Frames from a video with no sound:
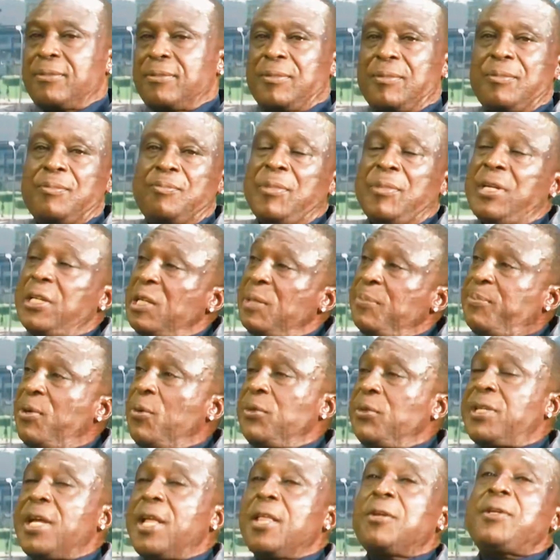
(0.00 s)
Many people will
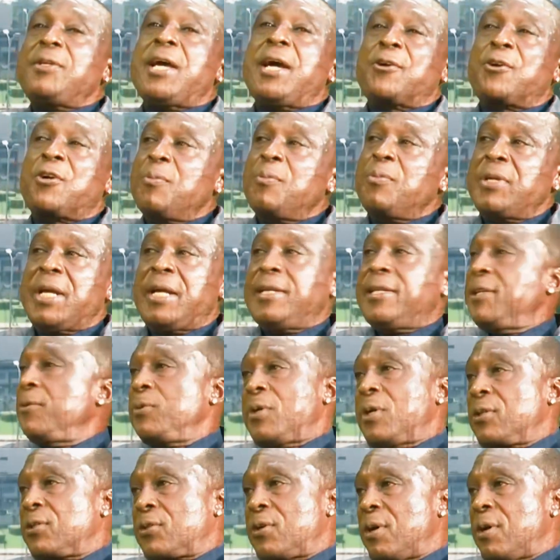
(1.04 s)
tell you they are coming and they will
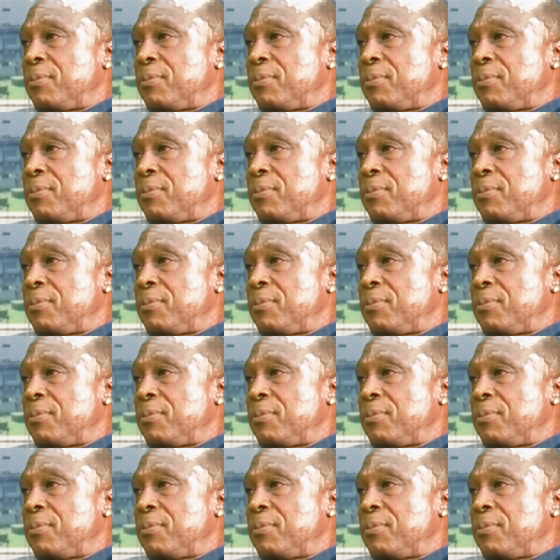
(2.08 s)
not come.